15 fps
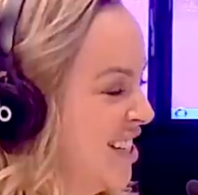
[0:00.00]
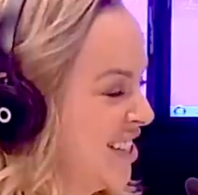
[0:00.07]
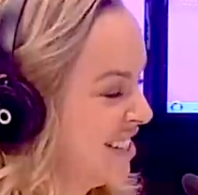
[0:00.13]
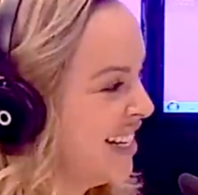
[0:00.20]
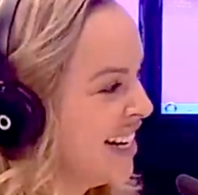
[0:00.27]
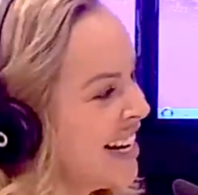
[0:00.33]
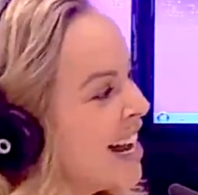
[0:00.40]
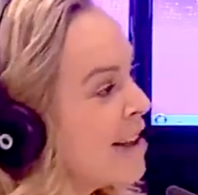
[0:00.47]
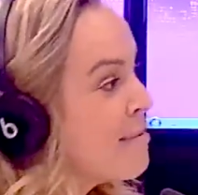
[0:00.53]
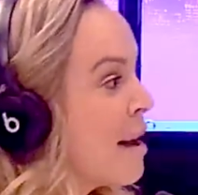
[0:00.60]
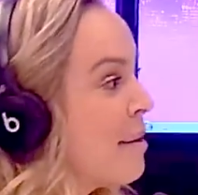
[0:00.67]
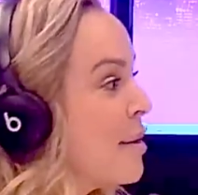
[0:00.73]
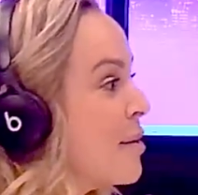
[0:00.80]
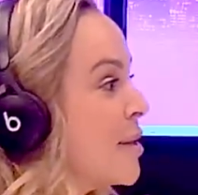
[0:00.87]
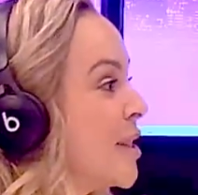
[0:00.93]

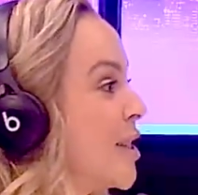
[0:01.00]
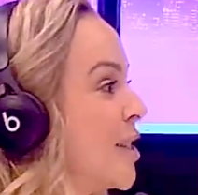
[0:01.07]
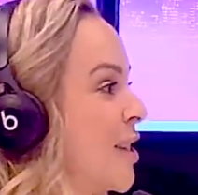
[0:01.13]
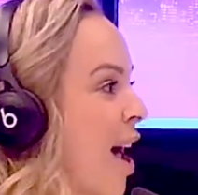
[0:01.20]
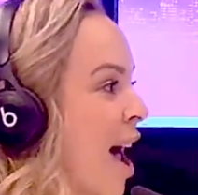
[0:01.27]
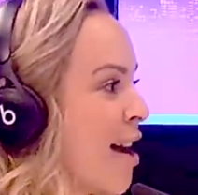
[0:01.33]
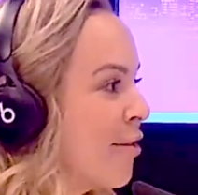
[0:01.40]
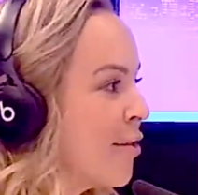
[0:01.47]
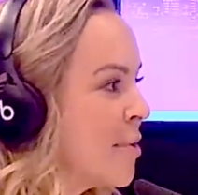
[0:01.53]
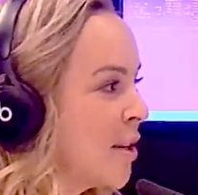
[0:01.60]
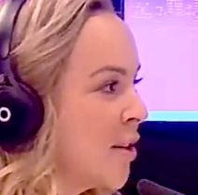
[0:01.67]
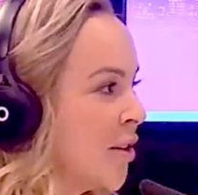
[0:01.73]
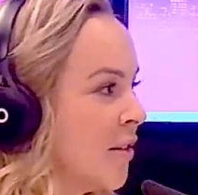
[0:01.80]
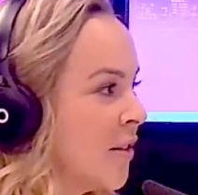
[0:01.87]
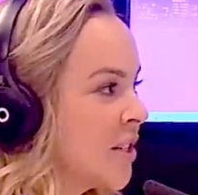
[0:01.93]
it was a sign from the
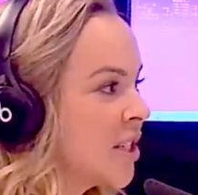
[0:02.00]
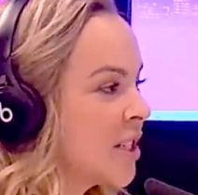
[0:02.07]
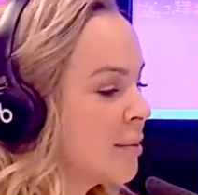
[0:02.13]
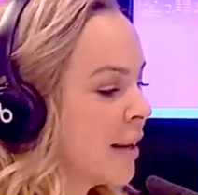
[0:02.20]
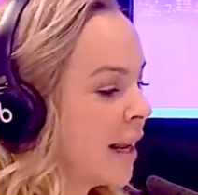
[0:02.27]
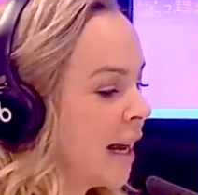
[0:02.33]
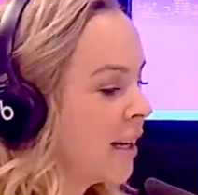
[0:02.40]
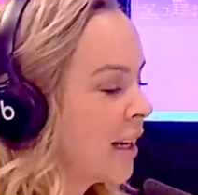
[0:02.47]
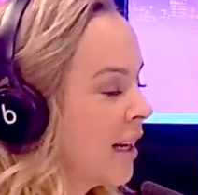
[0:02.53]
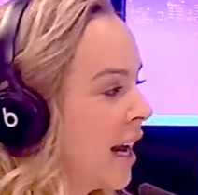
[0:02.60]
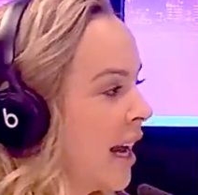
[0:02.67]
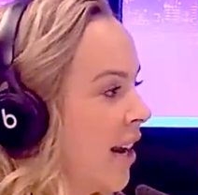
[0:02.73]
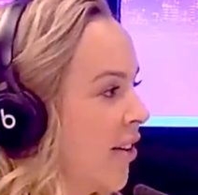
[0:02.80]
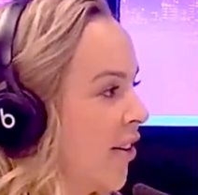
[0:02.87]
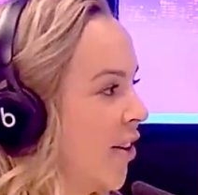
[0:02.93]
universe just to be like,
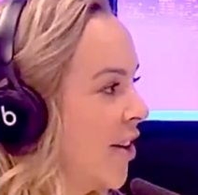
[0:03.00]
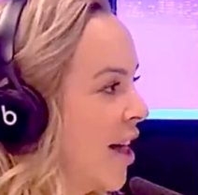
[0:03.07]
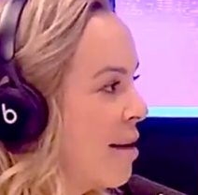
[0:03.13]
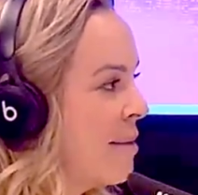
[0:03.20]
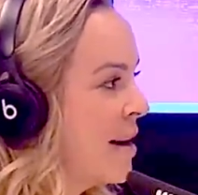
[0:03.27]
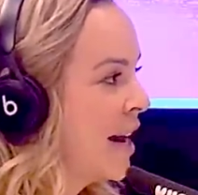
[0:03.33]
hey, girl, I'm